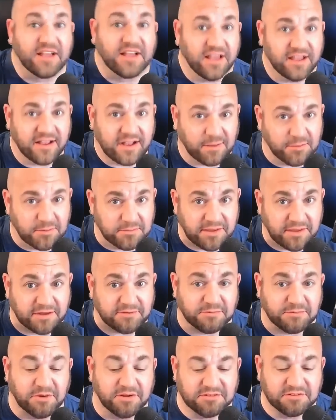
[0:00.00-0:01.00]
a guy coming back
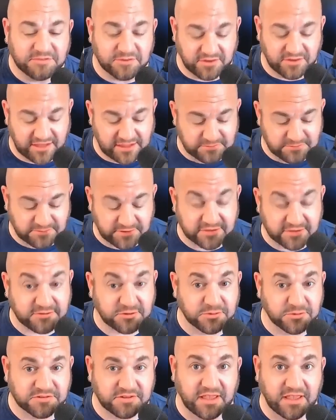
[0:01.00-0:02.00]
from Huntsville Hamfest
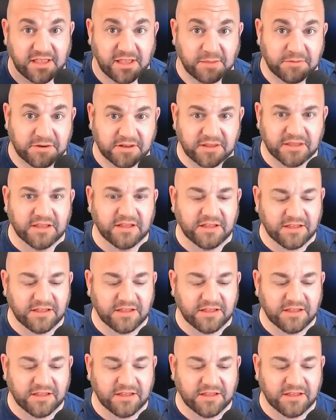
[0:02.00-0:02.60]
who was a ham, and